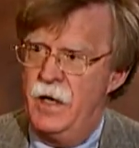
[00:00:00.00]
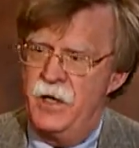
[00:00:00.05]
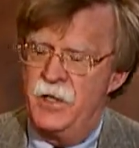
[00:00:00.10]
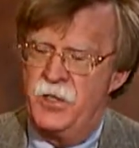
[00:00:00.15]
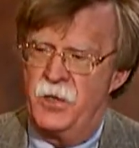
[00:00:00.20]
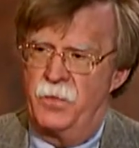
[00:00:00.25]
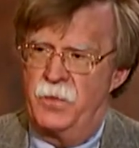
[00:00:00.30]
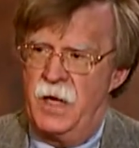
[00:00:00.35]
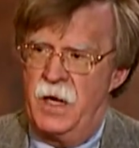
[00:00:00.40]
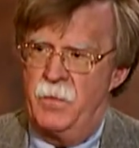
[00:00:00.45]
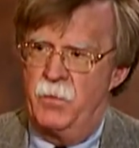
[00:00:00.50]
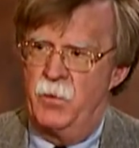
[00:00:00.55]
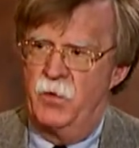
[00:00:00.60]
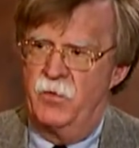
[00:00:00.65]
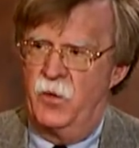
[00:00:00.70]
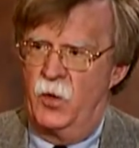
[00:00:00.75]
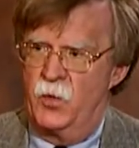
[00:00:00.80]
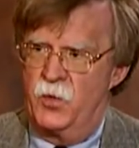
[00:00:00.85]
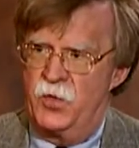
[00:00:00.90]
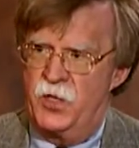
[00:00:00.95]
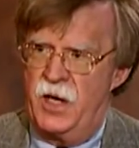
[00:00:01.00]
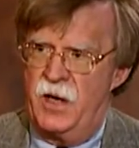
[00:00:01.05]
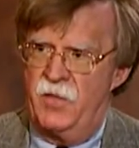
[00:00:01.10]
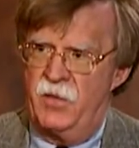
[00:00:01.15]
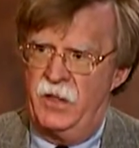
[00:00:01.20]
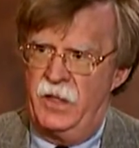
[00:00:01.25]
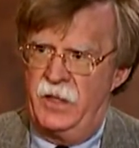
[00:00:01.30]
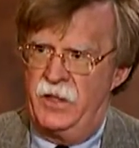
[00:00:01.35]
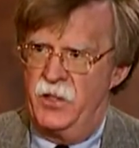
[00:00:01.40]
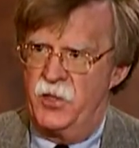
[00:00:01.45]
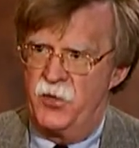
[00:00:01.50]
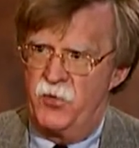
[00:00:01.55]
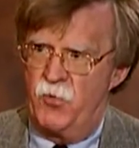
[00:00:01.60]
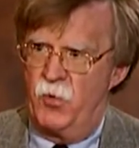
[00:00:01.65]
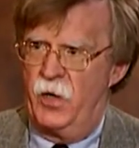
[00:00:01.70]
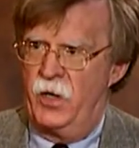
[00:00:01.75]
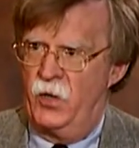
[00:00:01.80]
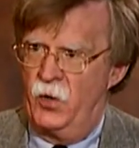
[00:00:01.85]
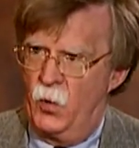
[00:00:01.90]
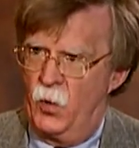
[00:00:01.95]
September of 2007, they
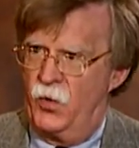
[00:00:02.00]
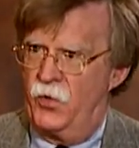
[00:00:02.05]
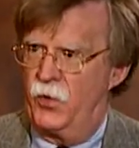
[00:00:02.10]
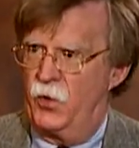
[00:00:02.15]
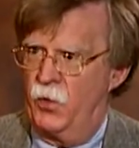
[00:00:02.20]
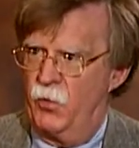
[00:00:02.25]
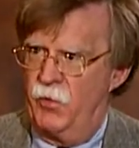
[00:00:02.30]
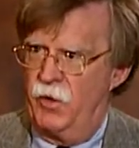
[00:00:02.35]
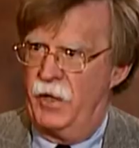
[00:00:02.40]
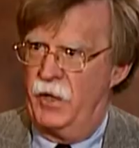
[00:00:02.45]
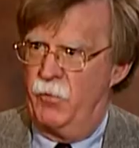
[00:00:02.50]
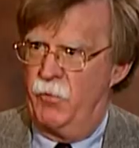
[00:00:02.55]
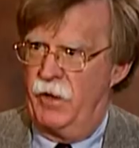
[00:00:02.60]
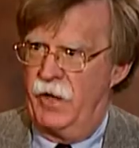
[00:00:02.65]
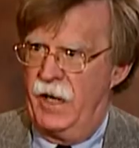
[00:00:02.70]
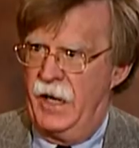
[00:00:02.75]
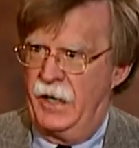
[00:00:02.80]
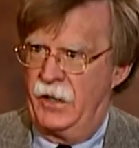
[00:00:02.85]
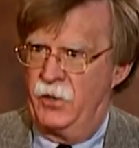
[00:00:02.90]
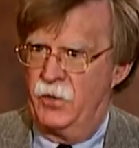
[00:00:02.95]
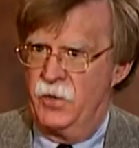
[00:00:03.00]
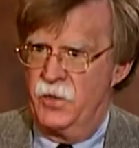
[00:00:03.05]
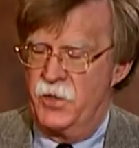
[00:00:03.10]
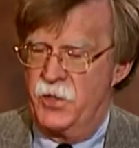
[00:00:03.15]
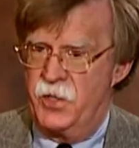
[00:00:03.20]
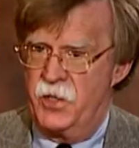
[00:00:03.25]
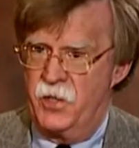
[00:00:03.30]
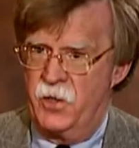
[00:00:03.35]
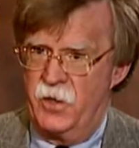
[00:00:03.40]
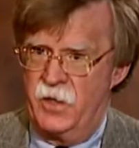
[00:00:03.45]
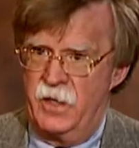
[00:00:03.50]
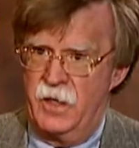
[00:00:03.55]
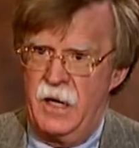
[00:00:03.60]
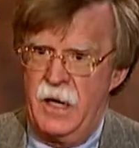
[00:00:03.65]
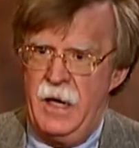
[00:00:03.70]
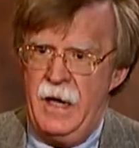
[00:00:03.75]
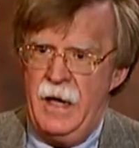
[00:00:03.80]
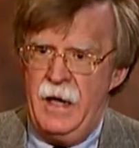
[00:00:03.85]
destroyed a North Korean reactor in Syria.